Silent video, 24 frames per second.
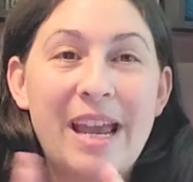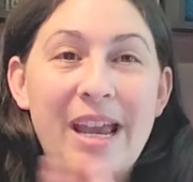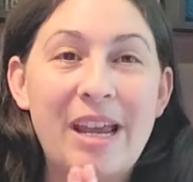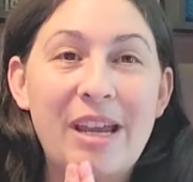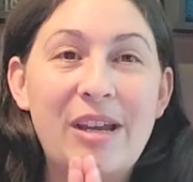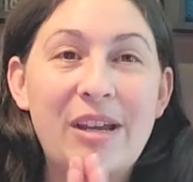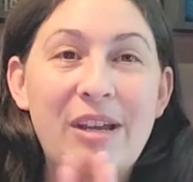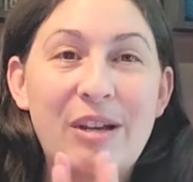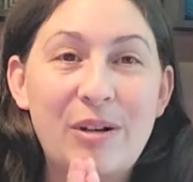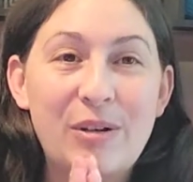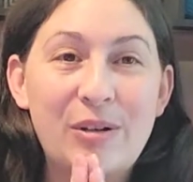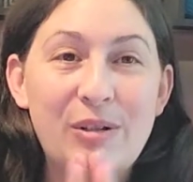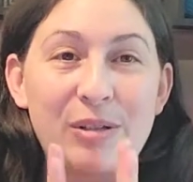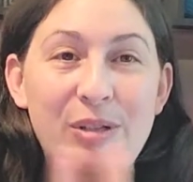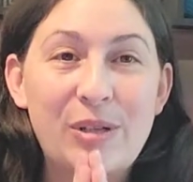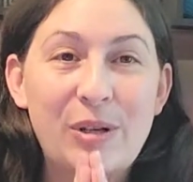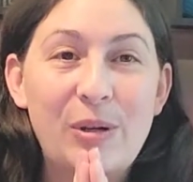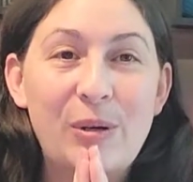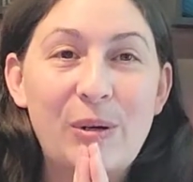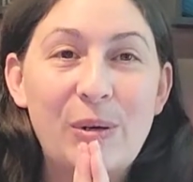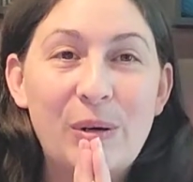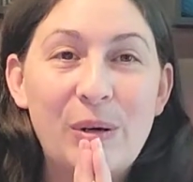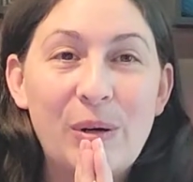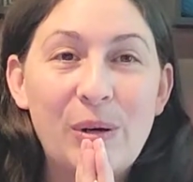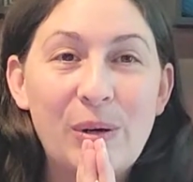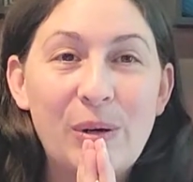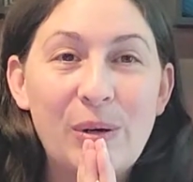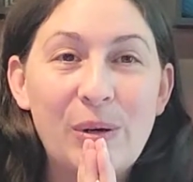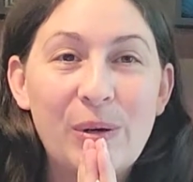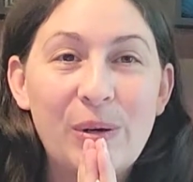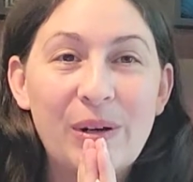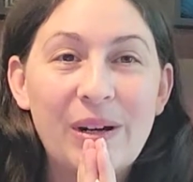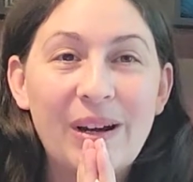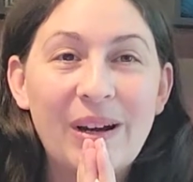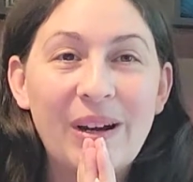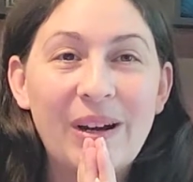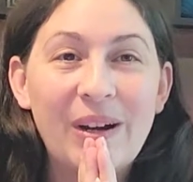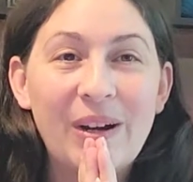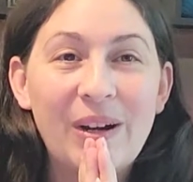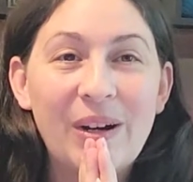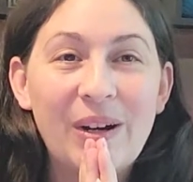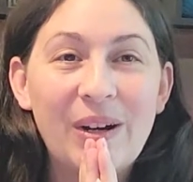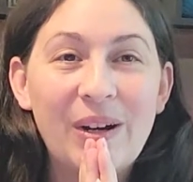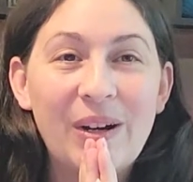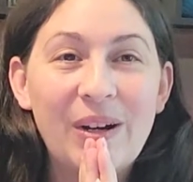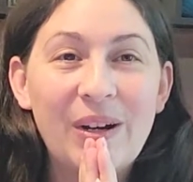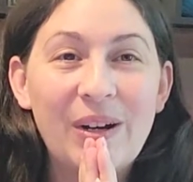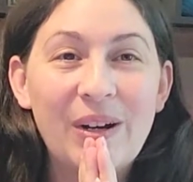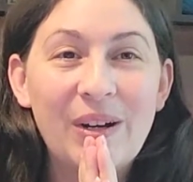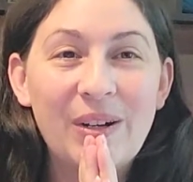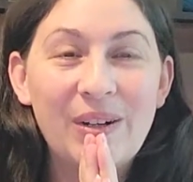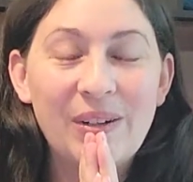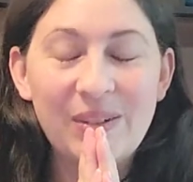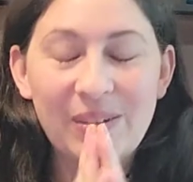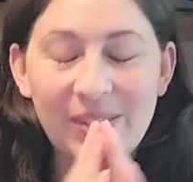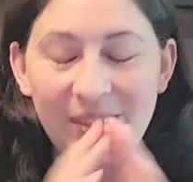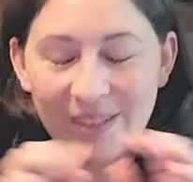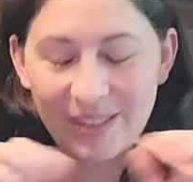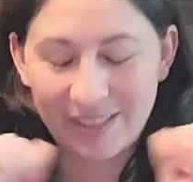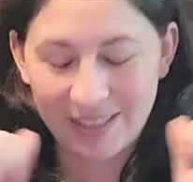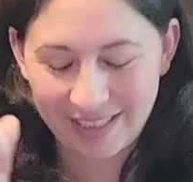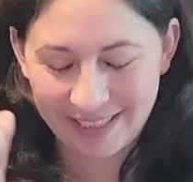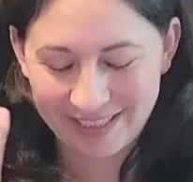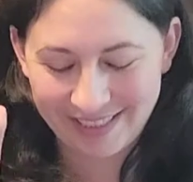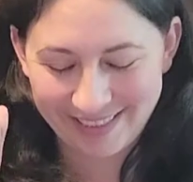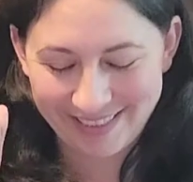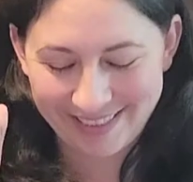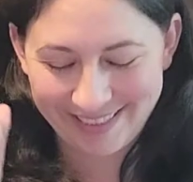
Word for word: 8 years old. Oh,